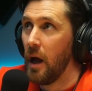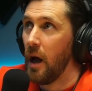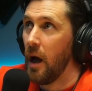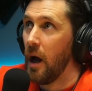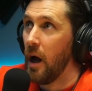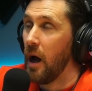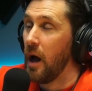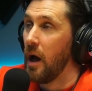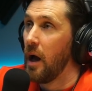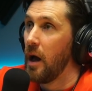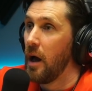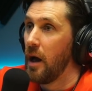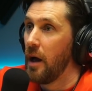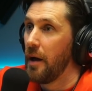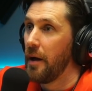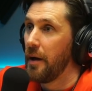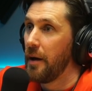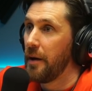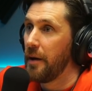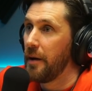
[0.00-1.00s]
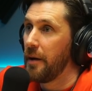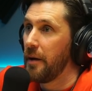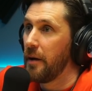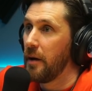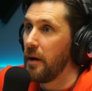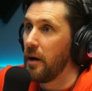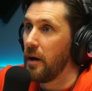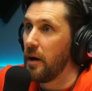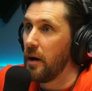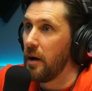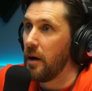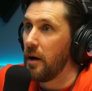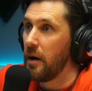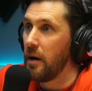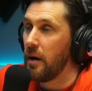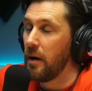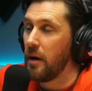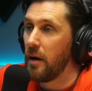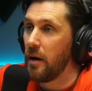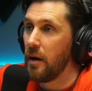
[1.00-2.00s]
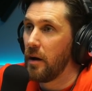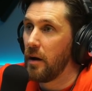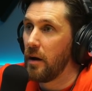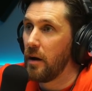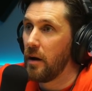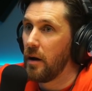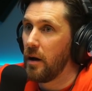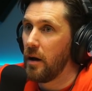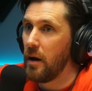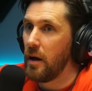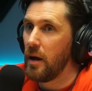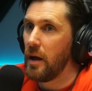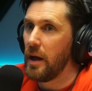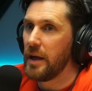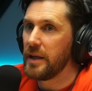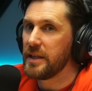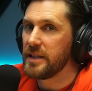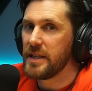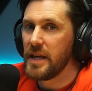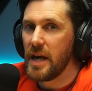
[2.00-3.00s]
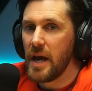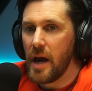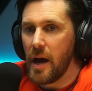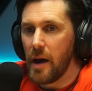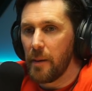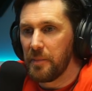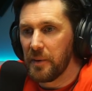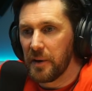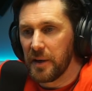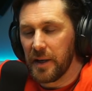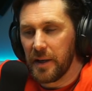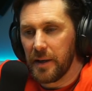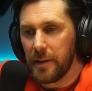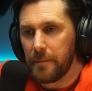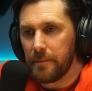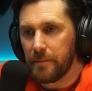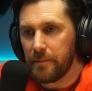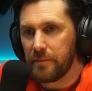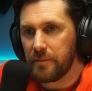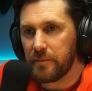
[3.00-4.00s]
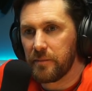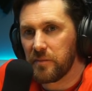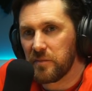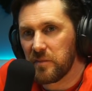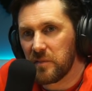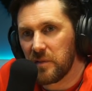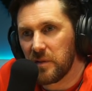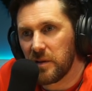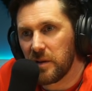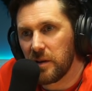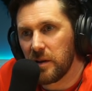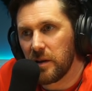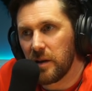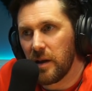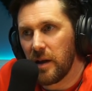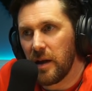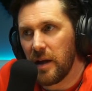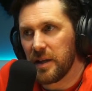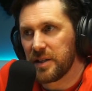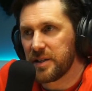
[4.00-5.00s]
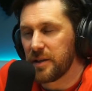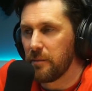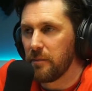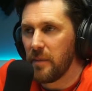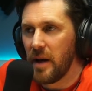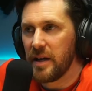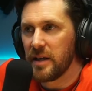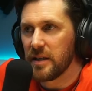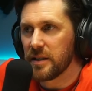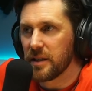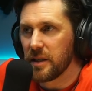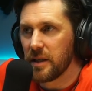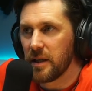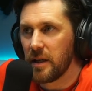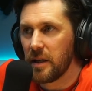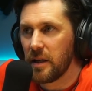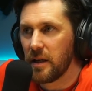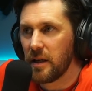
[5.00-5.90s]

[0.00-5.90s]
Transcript: You've probably already seen that though a hundred times, ain't you? Yeah, but it. Would you want to watch that amazing. another hundred